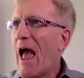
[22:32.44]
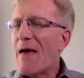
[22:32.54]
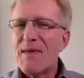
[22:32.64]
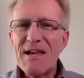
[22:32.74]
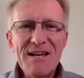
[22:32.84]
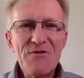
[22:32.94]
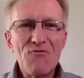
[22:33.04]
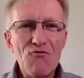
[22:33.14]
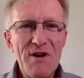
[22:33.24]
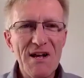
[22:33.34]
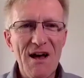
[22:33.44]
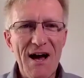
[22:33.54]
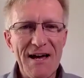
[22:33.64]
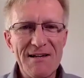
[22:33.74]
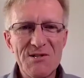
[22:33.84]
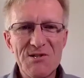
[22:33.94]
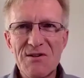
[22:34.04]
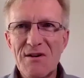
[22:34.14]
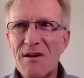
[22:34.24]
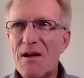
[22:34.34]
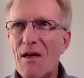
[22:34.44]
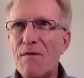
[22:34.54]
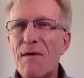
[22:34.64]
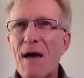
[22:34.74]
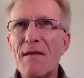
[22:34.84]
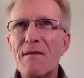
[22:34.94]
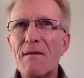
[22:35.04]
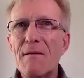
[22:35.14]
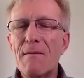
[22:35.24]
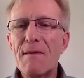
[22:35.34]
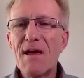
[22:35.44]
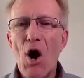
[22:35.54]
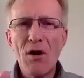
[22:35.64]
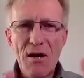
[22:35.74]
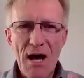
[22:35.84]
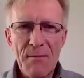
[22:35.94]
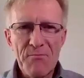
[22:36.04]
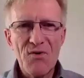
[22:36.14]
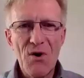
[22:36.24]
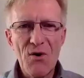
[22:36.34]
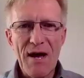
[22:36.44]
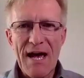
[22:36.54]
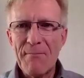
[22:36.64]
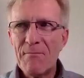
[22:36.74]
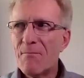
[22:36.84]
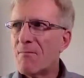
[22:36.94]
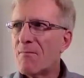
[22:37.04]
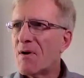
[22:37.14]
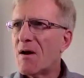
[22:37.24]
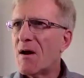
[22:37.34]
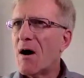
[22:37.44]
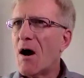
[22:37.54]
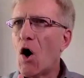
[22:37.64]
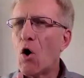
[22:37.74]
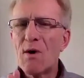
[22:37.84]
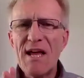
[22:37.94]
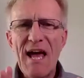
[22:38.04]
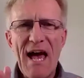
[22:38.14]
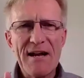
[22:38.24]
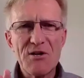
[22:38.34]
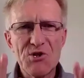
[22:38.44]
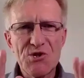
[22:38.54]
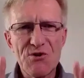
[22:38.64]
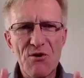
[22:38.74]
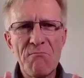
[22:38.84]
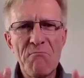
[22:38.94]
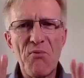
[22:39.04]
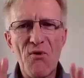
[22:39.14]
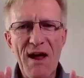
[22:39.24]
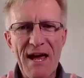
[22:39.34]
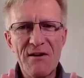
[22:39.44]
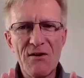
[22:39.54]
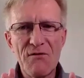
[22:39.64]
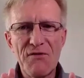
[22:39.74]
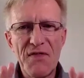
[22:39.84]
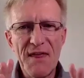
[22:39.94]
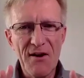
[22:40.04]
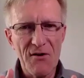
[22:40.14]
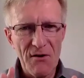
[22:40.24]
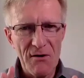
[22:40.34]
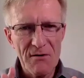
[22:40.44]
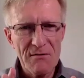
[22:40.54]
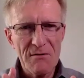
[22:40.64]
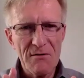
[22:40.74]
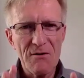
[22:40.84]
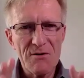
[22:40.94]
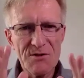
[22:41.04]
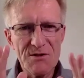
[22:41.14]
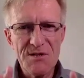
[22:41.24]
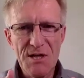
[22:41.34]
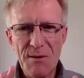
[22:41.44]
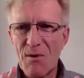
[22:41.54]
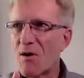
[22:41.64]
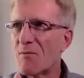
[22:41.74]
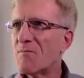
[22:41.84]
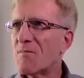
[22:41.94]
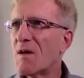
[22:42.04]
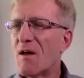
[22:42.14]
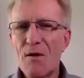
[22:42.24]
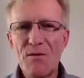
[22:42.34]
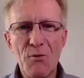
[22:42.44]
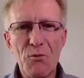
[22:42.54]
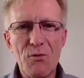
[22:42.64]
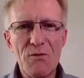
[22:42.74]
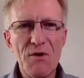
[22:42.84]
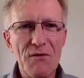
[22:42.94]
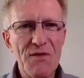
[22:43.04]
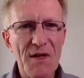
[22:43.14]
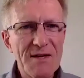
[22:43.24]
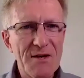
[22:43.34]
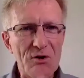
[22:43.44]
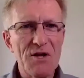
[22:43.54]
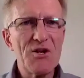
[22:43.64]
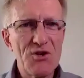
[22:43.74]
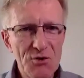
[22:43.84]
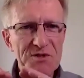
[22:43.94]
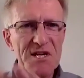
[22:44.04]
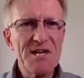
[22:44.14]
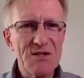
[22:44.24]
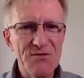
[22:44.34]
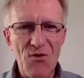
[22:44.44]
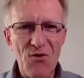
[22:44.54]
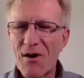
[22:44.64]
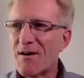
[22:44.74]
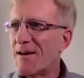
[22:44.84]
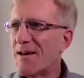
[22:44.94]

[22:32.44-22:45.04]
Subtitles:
and they didn't realize that the online program only had a certain brand of theater or cinema that they could issue tickets for.